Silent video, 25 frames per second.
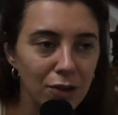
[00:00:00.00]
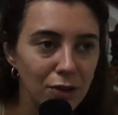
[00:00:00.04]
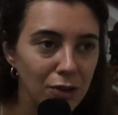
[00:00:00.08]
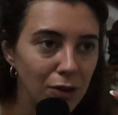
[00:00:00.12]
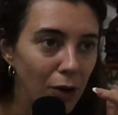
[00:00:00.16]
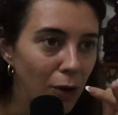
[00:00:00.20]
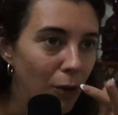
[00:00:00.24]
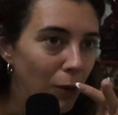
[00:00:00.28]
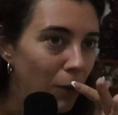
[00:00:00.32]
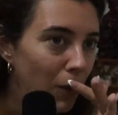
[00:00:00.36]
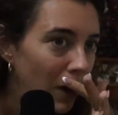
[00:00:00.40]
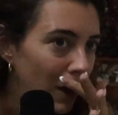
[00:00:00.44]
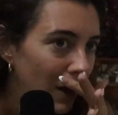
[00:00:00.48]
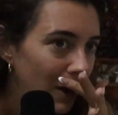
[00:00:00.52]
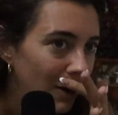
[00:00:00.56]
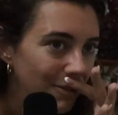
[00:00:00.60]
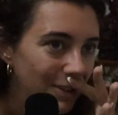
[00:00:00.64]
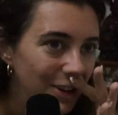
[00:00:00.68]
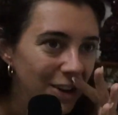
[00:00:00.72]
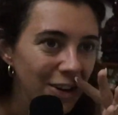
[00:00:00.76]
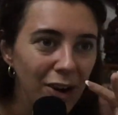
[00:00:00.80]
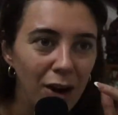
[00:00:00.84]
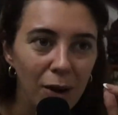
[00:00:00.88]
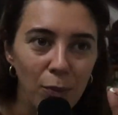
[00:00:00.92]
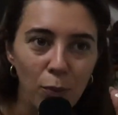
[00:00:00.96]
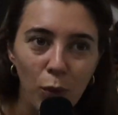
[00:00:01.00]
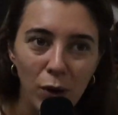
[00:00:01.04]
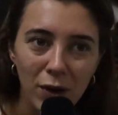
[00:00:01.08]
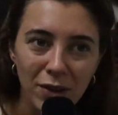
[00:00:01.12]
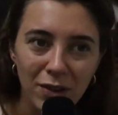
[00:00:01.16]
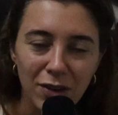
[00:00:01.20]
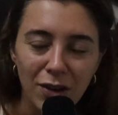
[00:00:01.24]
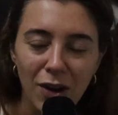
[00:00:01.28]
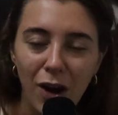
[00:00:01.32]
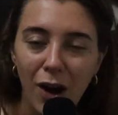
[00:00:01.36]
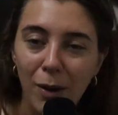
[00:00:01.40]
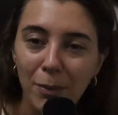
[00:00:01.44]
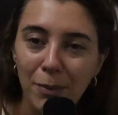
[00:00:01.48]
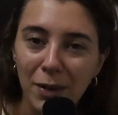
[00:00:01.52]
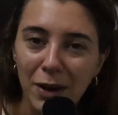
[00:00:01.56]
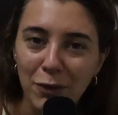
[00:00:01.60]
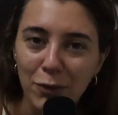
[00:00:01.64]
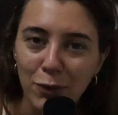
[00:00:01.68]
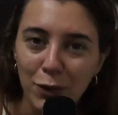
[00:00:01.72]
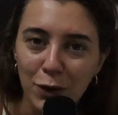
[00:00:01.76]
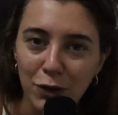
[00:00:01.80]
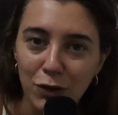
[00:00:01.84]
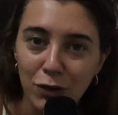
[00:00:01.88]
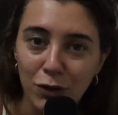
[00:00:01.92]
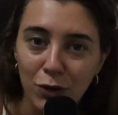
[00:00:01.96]
So Vietnam was not my
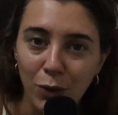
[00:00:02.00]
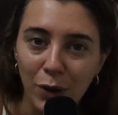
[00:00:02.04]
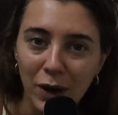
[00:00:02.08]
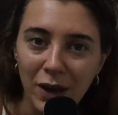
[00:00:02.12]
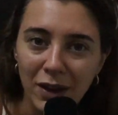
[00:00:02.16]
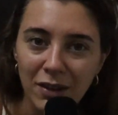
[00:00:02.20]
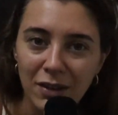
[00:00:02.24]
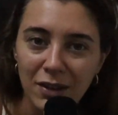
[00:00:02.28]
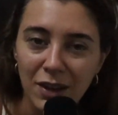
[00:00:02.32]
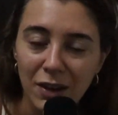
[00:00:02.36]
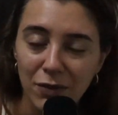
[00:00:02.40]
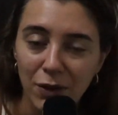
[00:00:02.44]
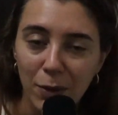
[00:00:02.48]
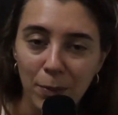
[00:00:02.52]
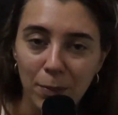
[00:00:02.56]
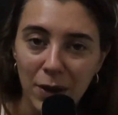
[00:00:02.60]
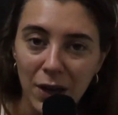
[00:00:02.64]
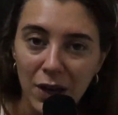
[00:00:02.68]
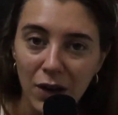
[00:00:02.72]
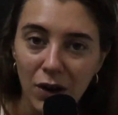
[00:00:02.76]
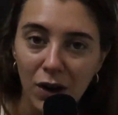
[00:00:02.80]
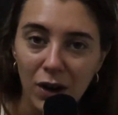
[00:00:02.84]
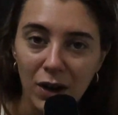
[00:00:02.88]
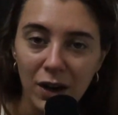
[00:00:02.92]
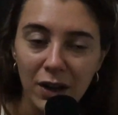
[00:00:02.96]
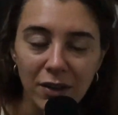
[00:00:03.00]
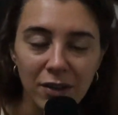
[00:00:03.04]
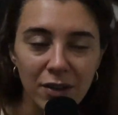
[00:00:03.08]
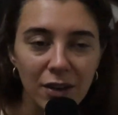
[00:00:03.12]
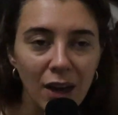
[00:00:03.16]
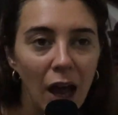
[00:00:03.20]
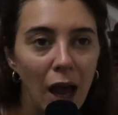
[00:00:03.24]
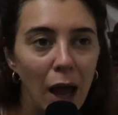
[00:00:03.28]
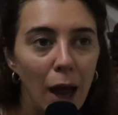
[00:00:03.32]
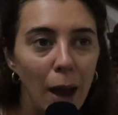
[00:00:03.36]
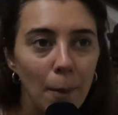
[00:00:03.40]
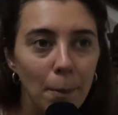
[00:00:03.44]
first choice, if I'm being honest,